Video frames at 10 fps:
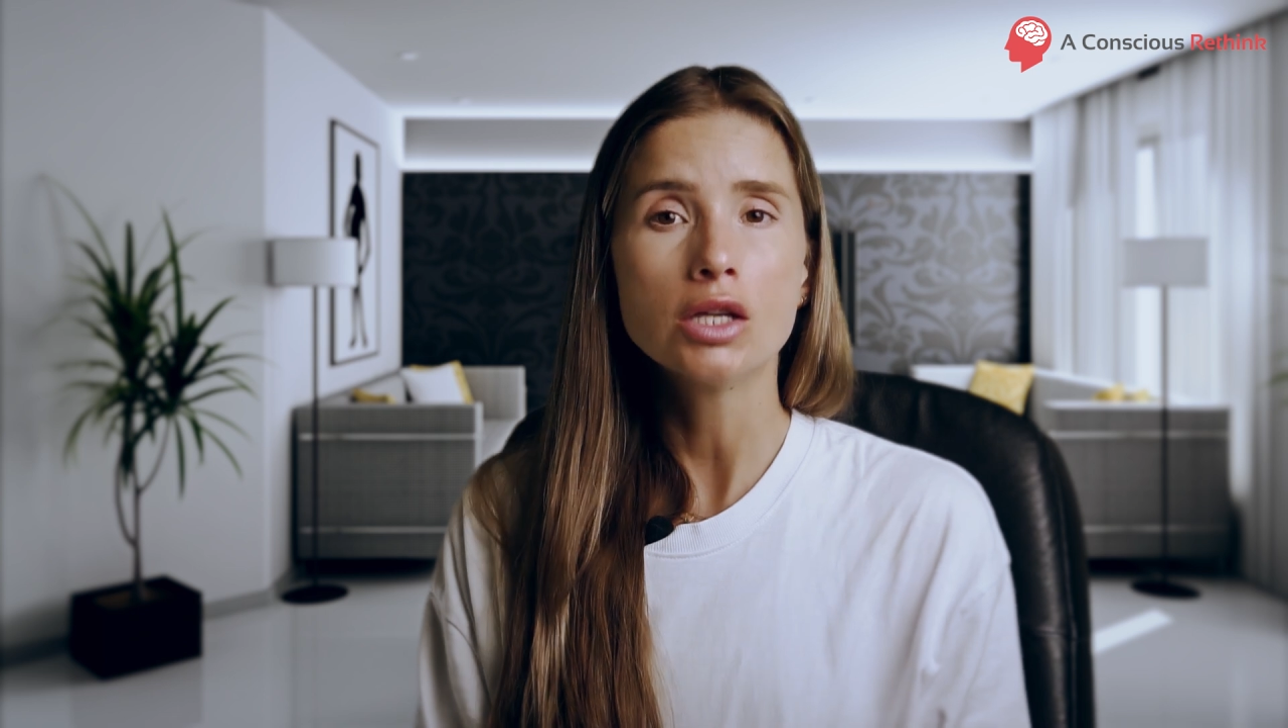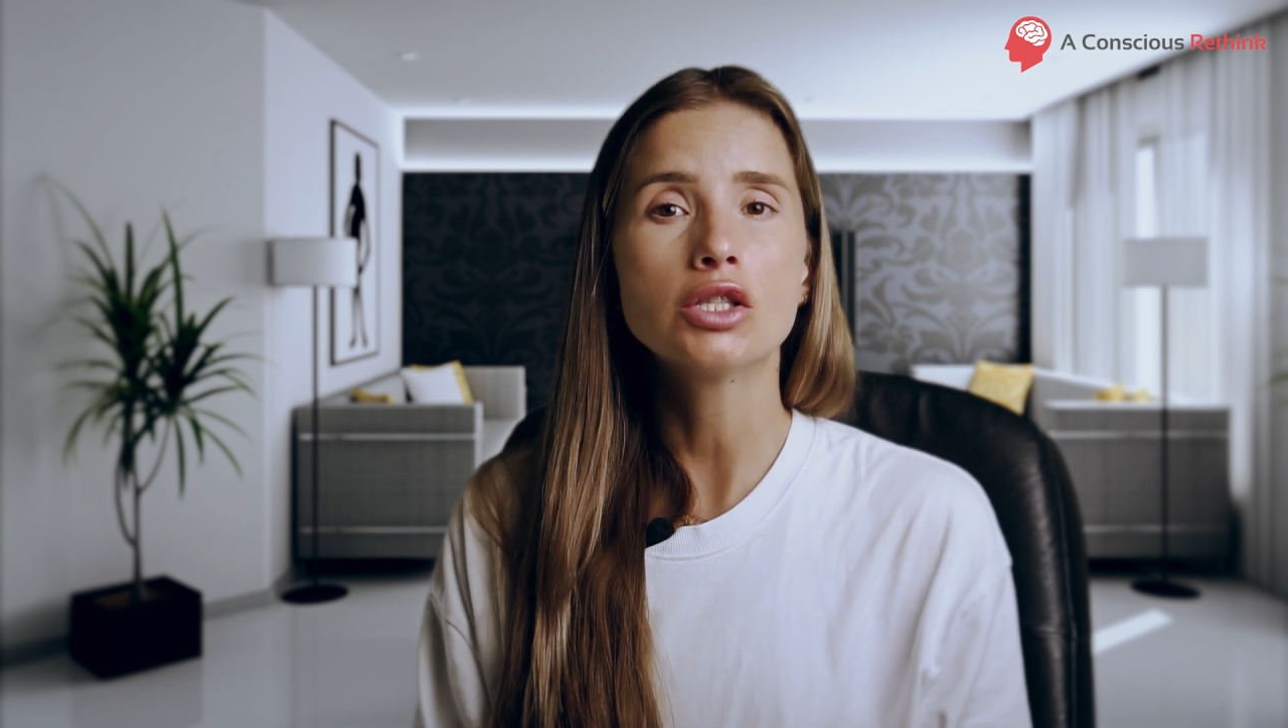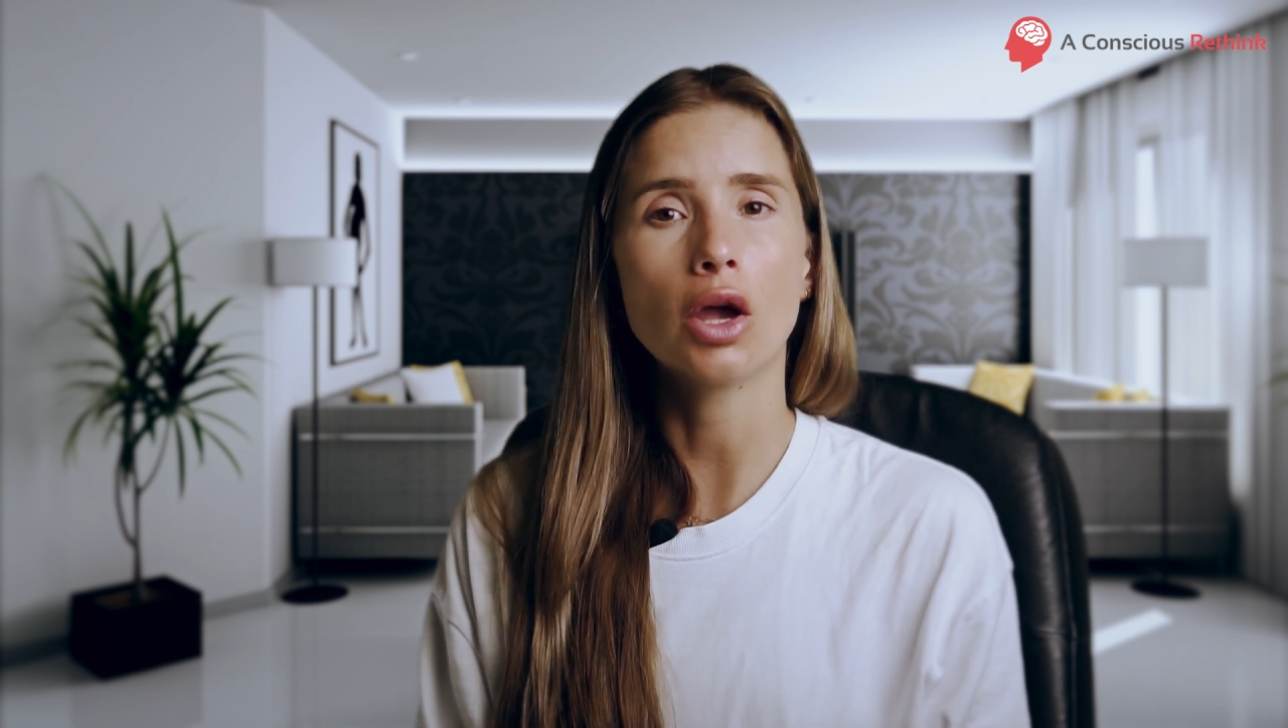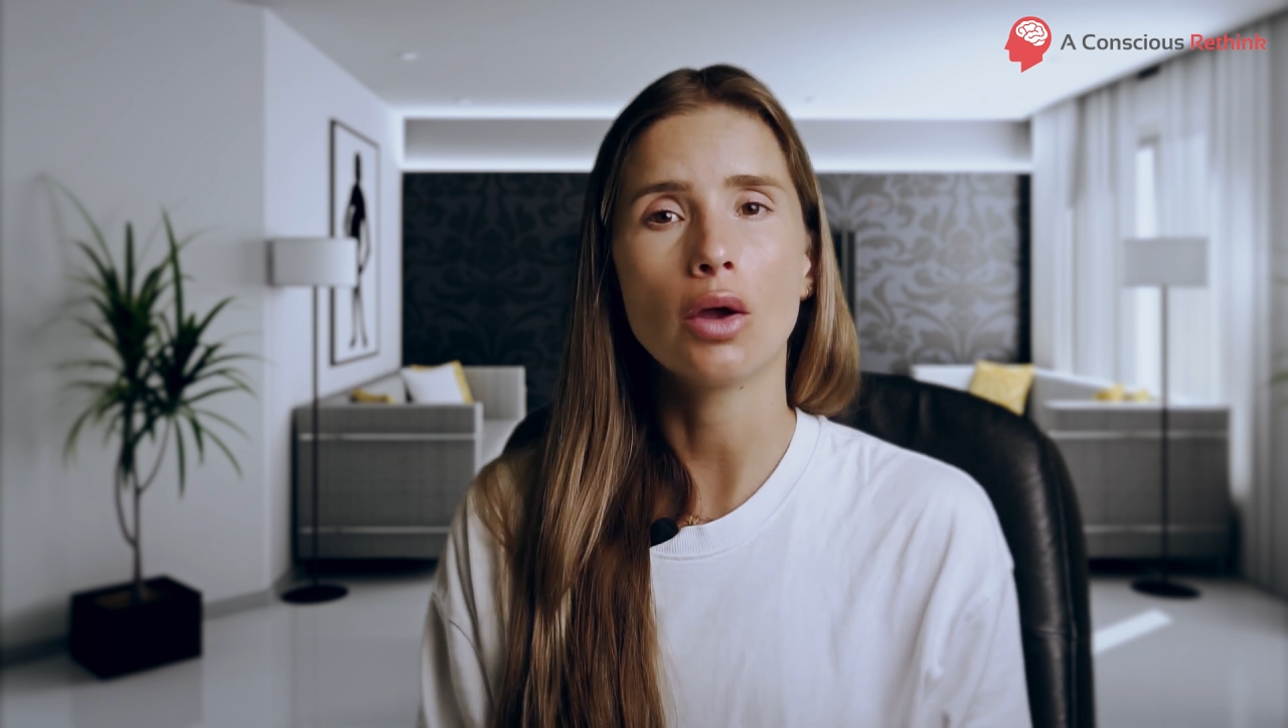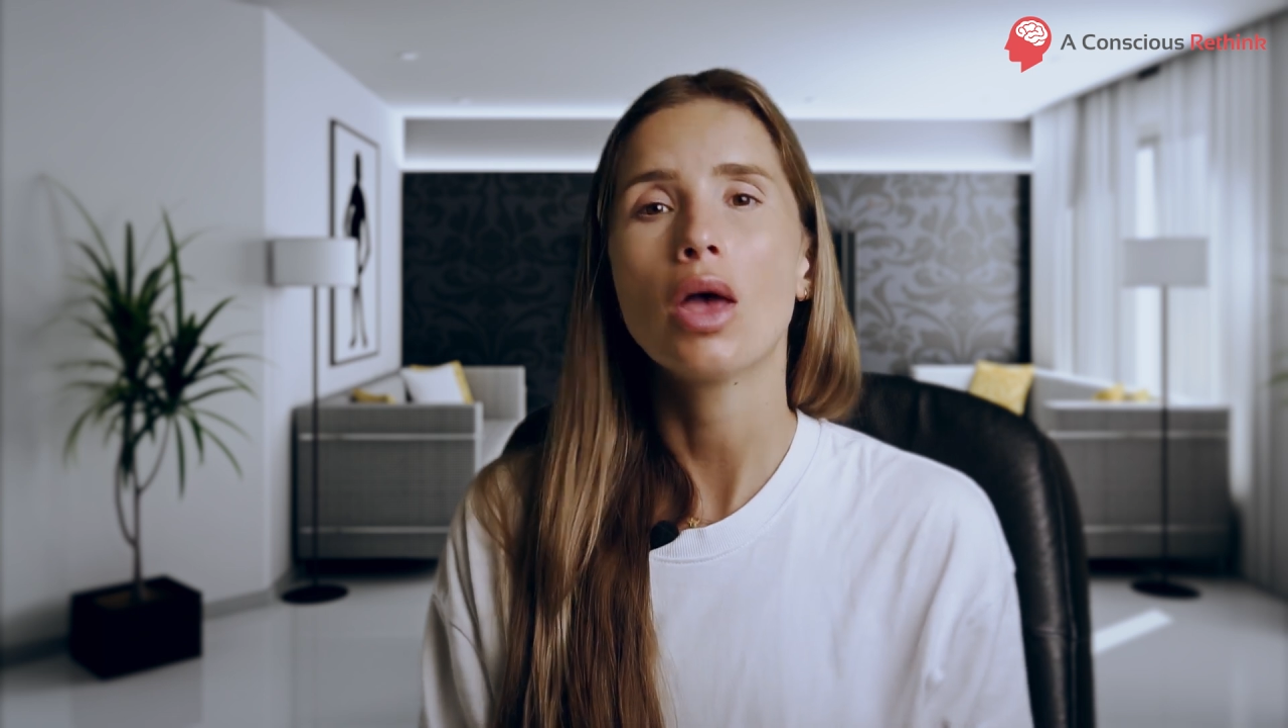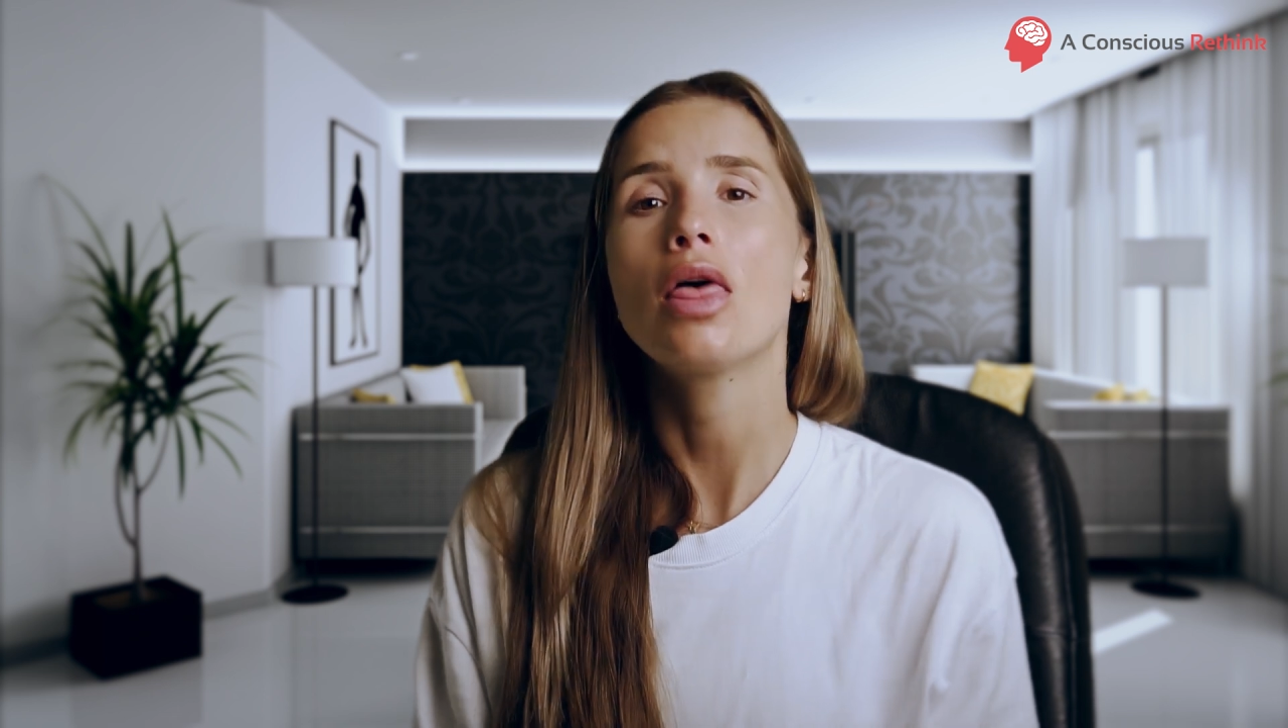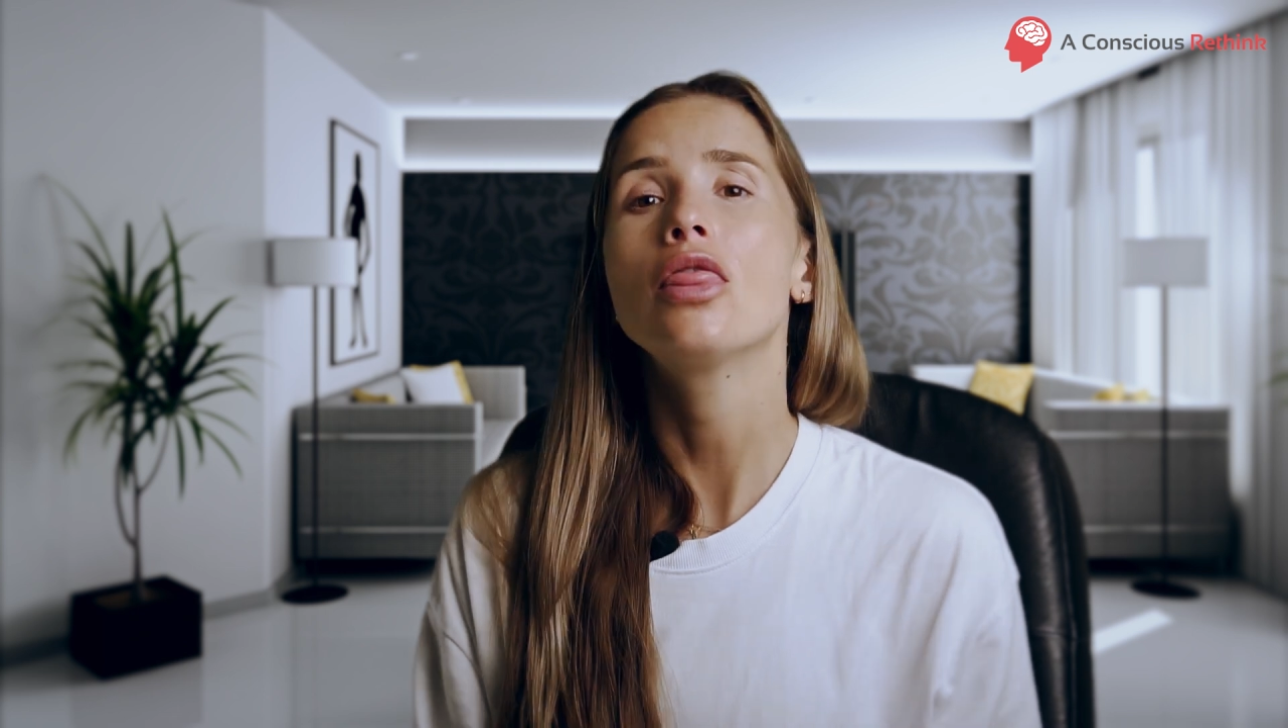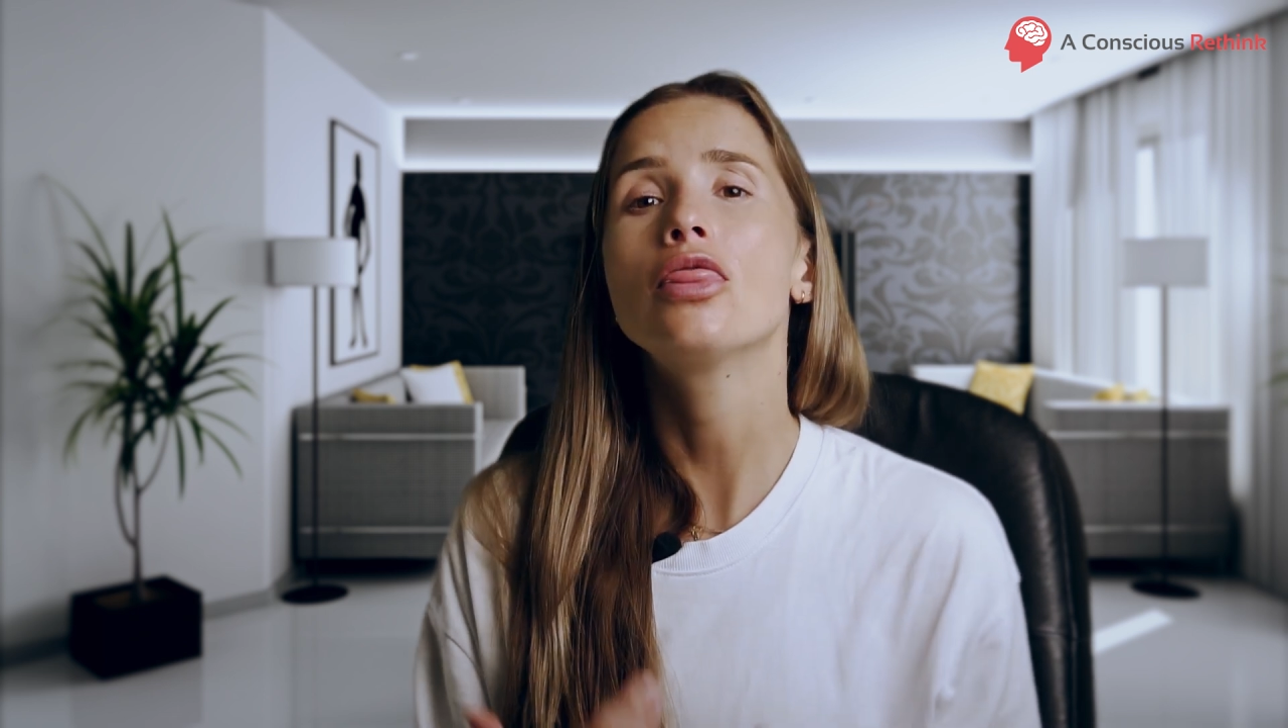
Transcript: So,